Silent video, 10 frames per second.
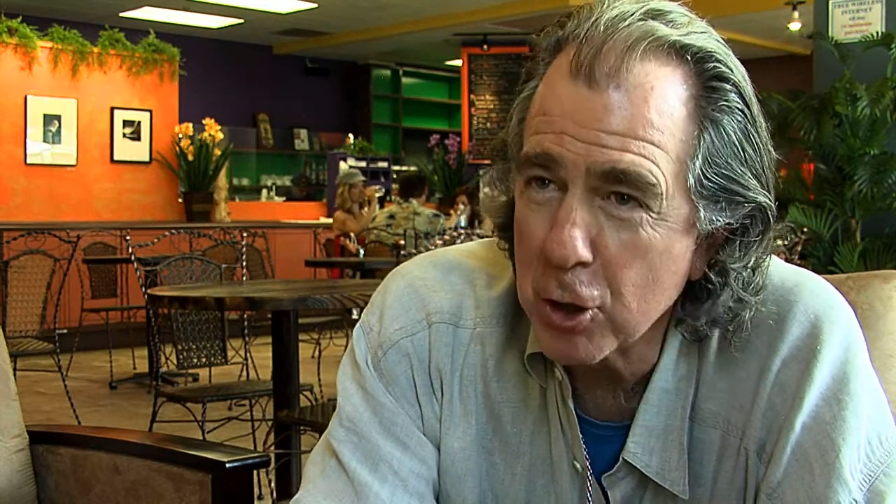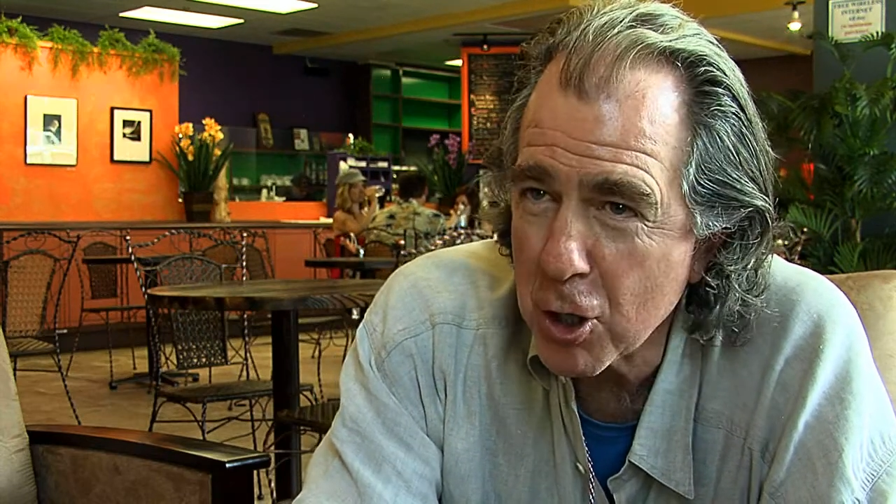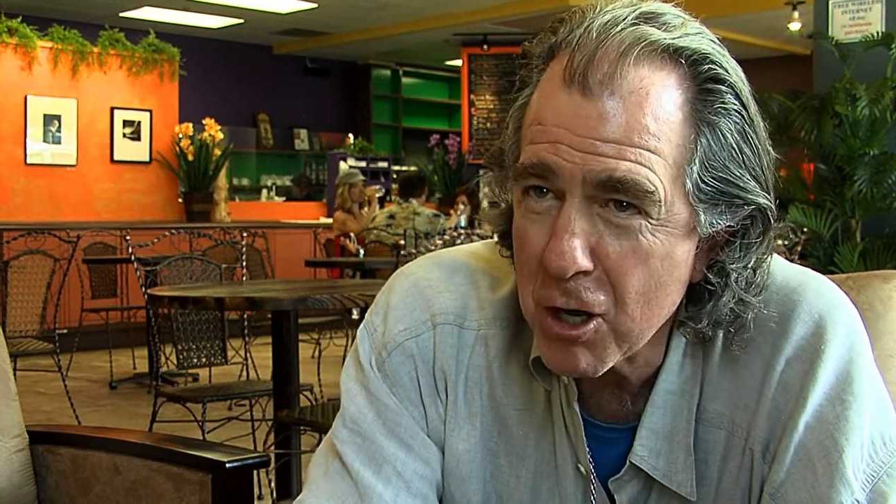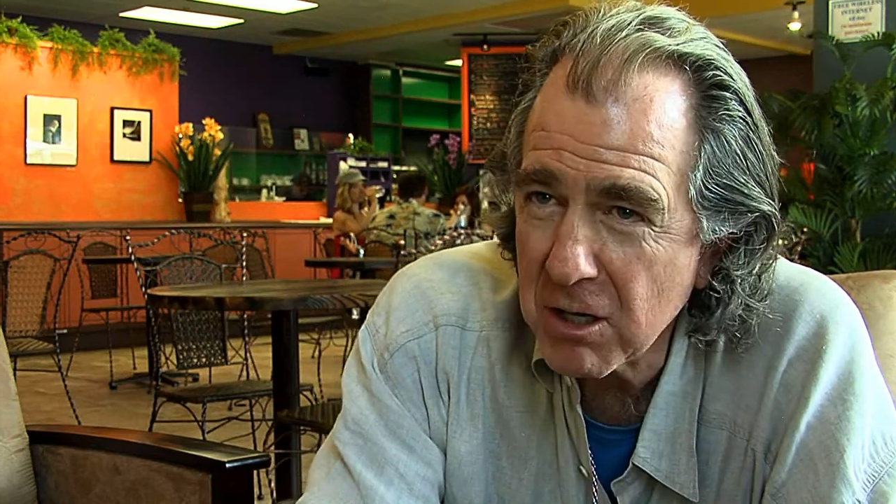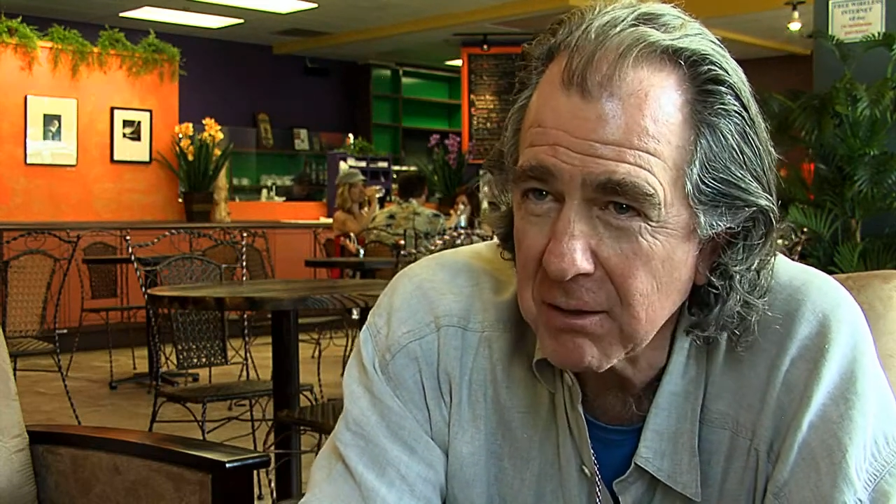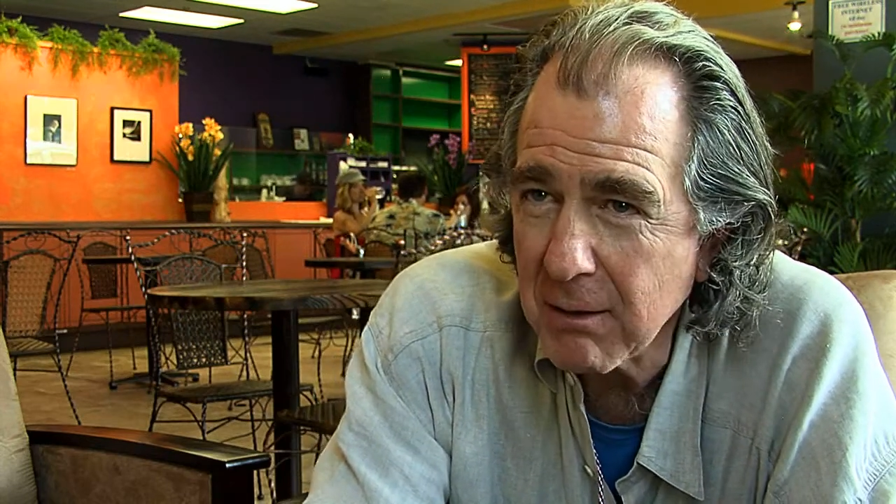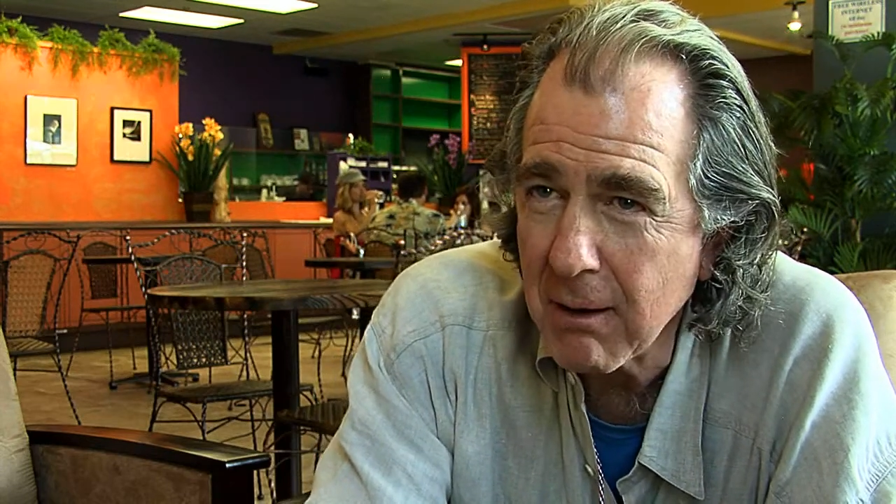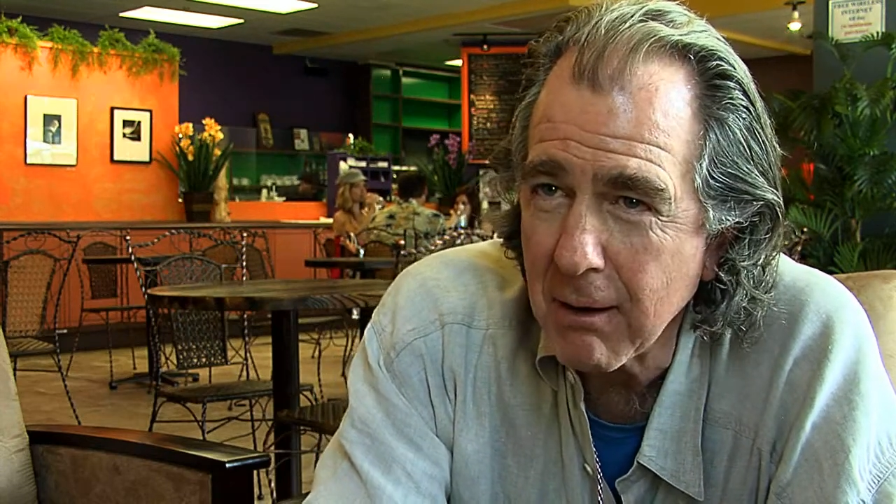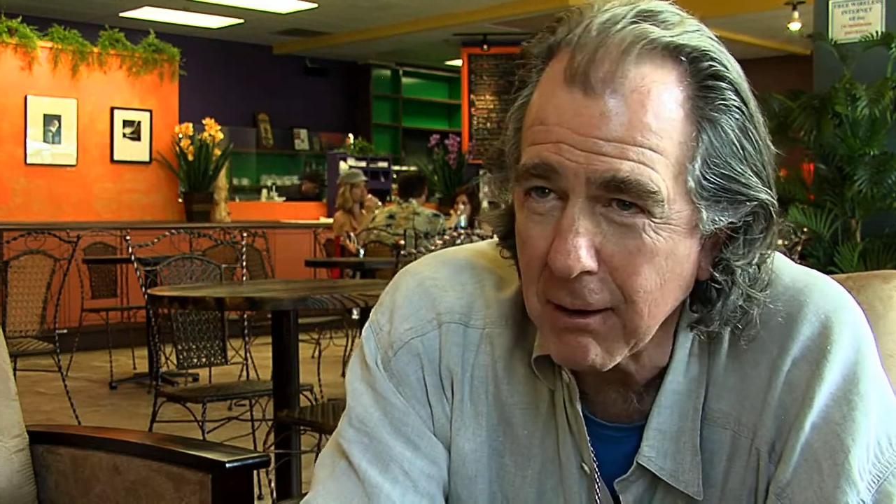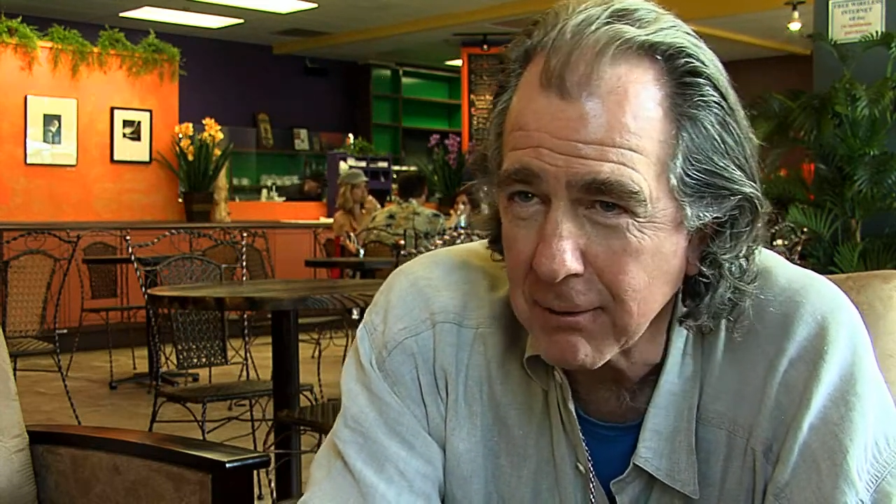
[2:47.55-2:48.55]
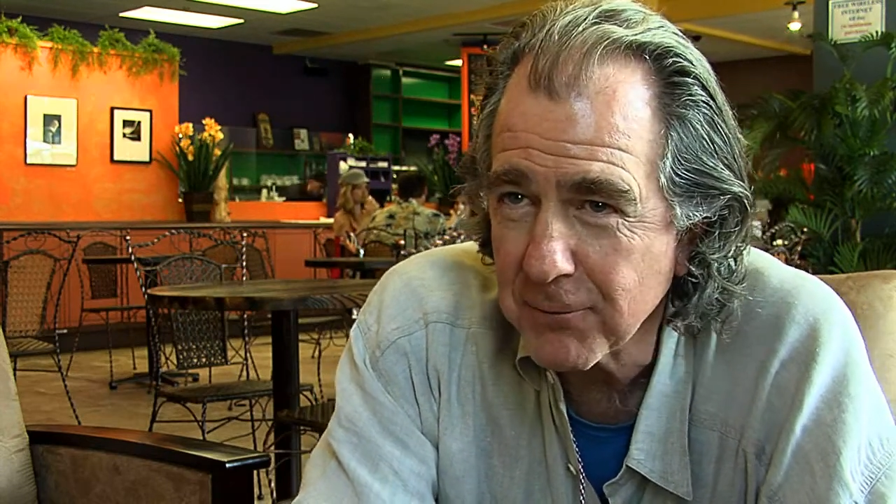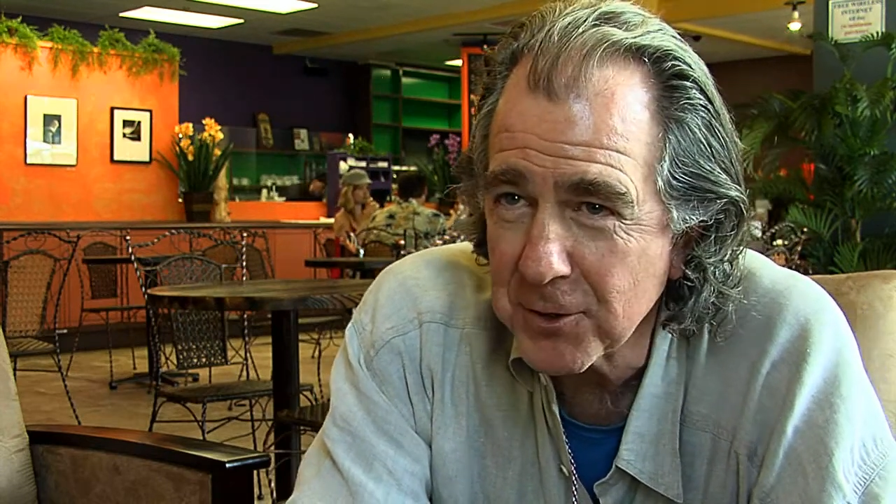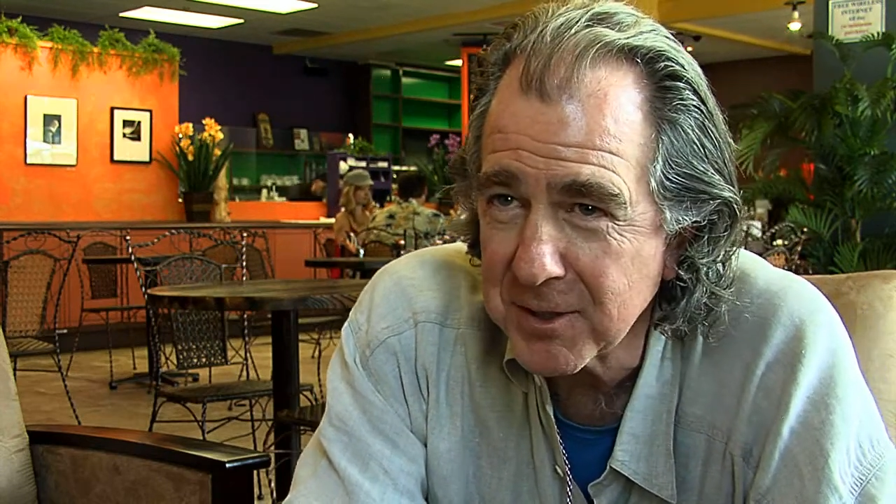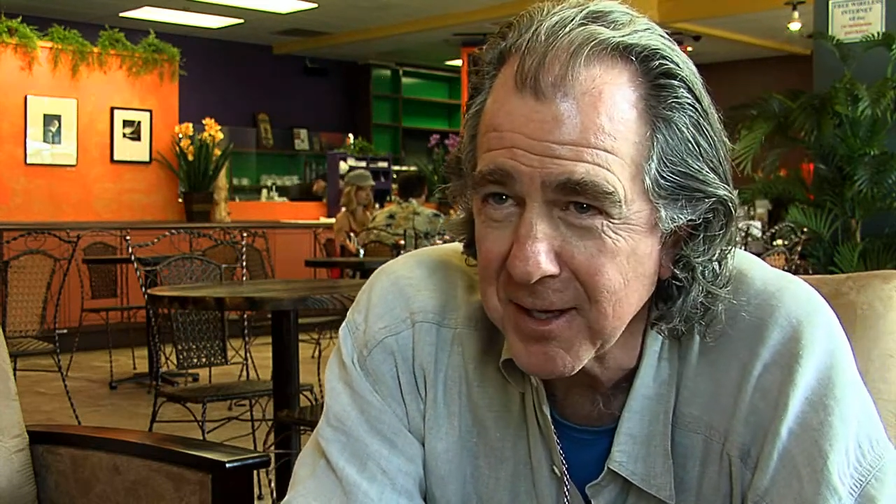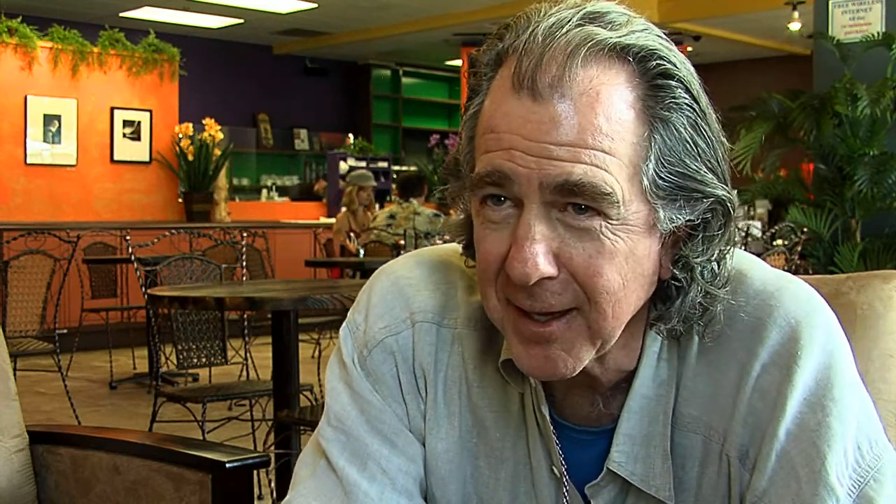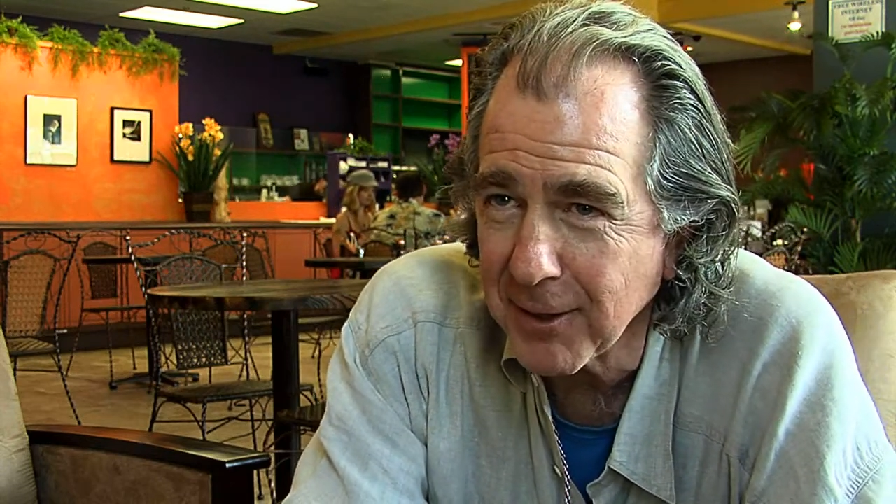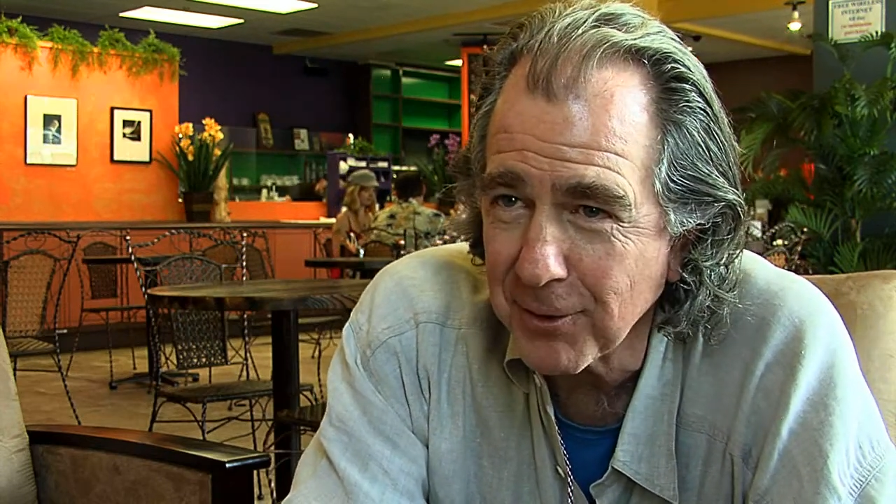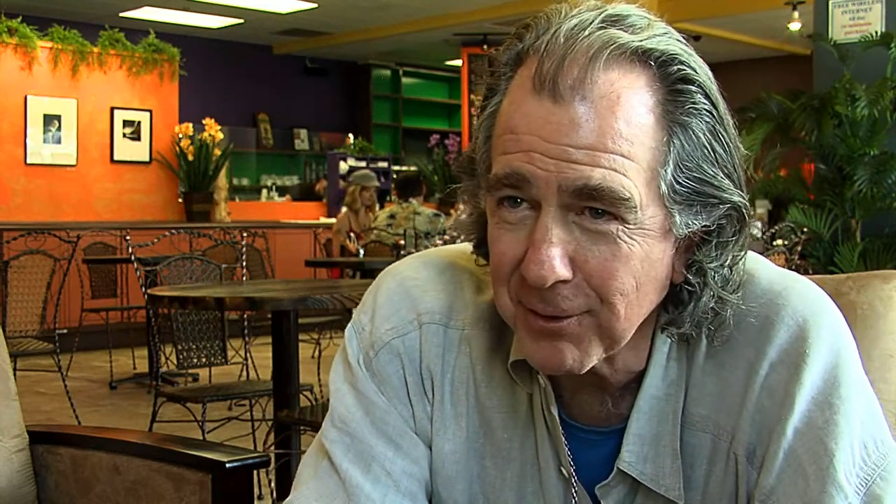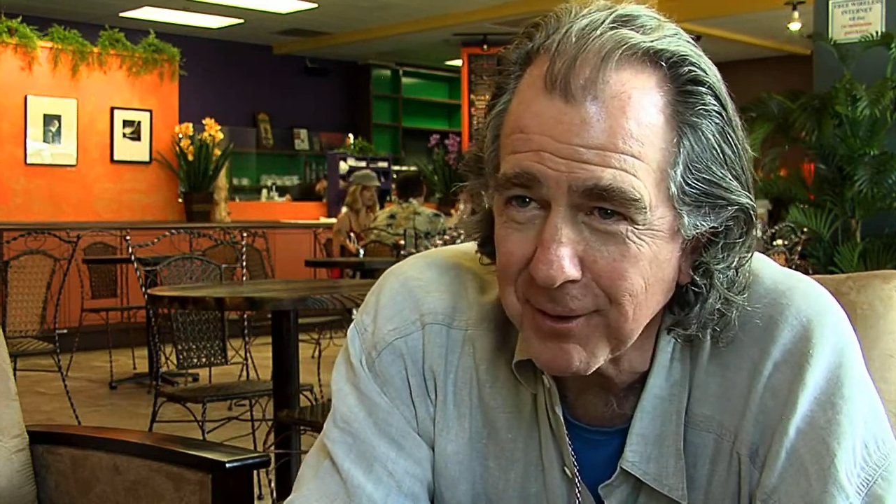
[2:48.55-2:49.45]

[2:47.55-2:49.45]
long and hard for the title,